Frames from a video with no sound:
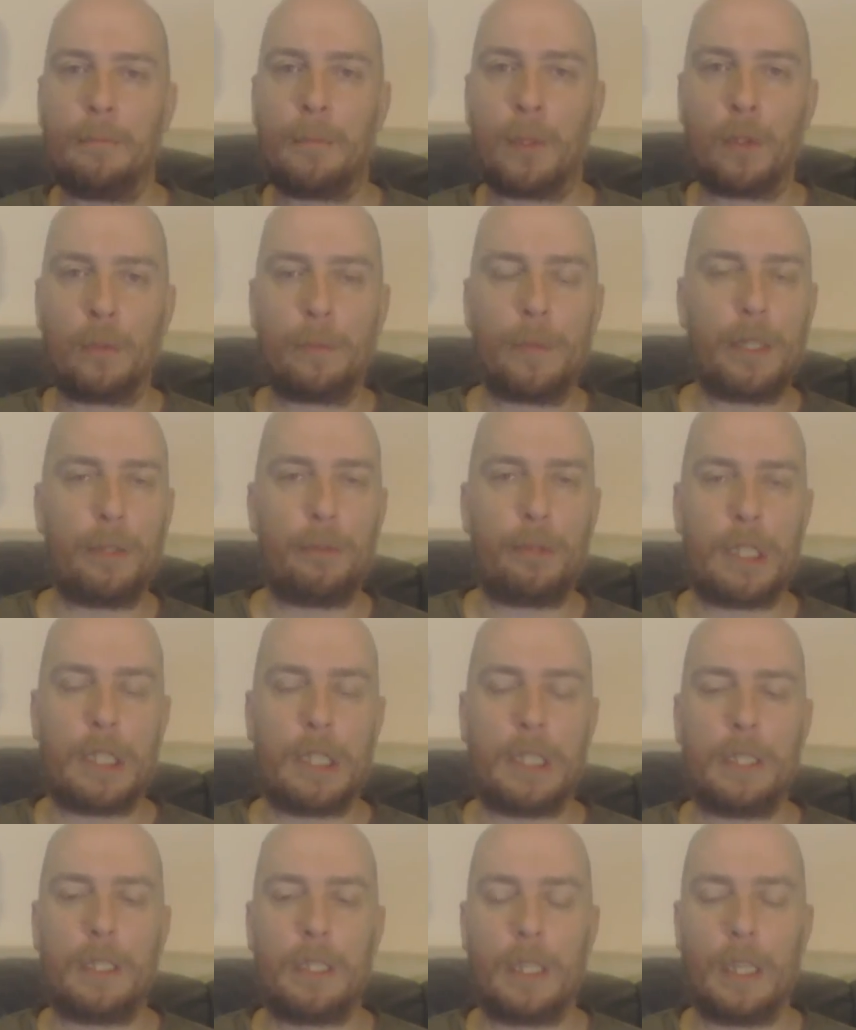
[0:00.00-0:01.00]
more
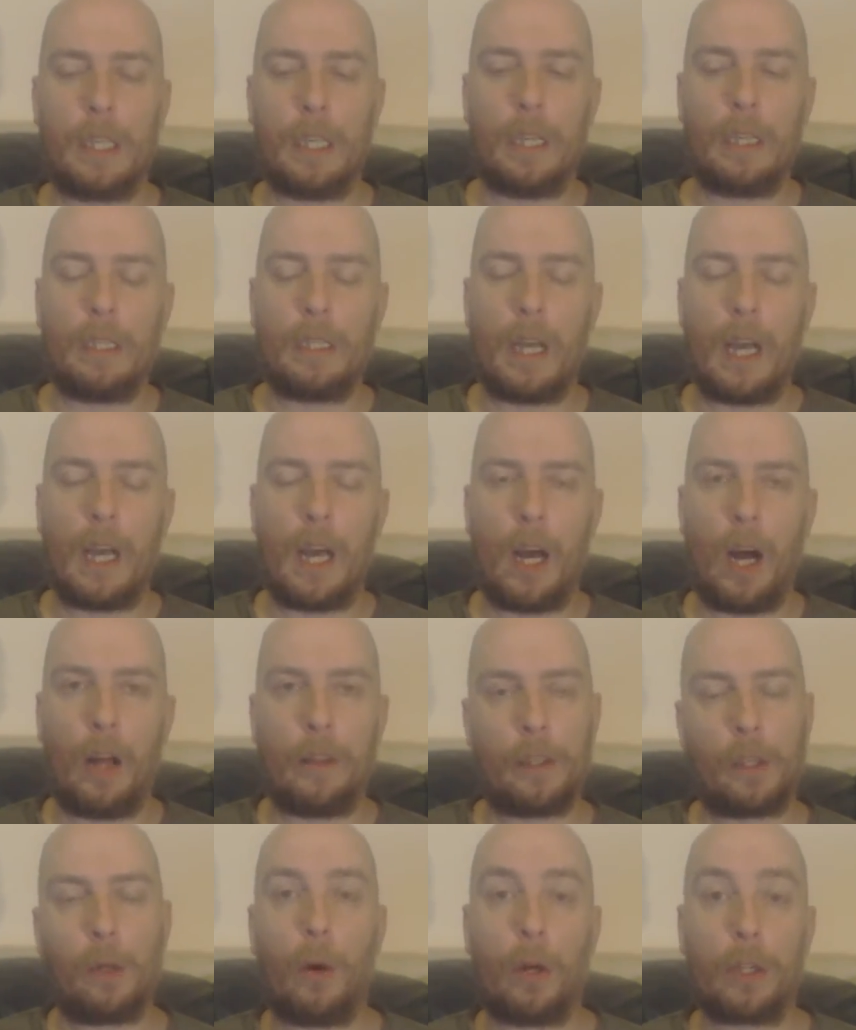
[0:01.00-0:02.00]
muted than
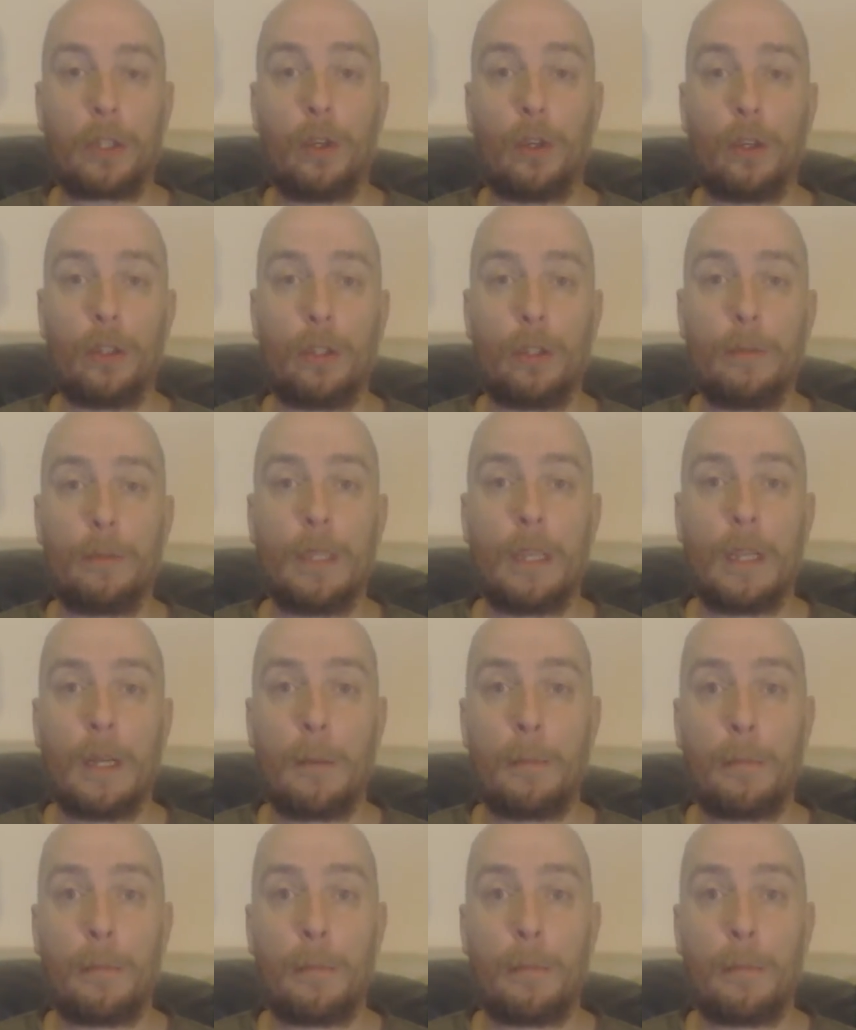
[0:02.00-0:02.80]
on the quad coil,